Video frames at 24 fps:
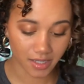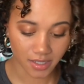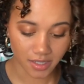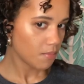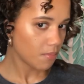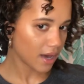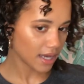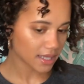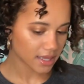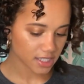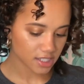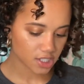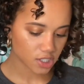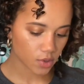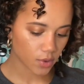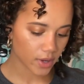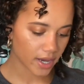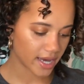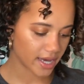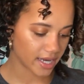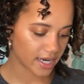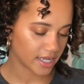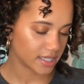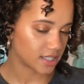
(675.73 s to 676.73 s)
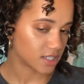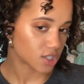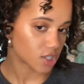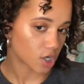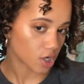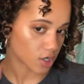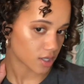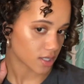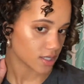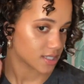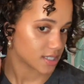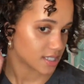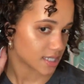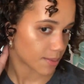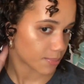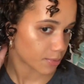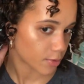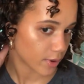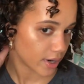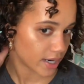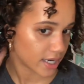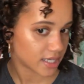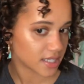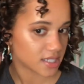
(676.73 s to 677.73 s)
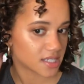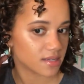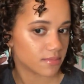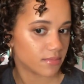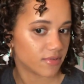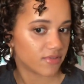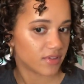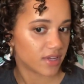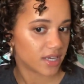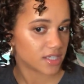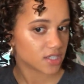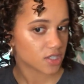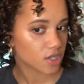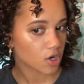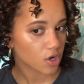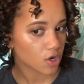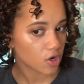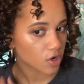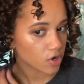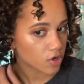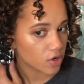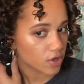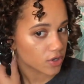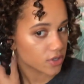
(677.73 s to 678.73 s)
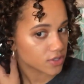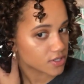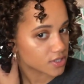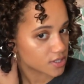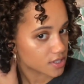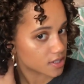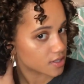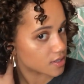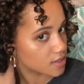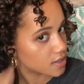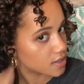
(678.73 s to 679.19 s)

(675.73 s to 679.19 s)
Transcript: But let's go ahead and start separating some of these curls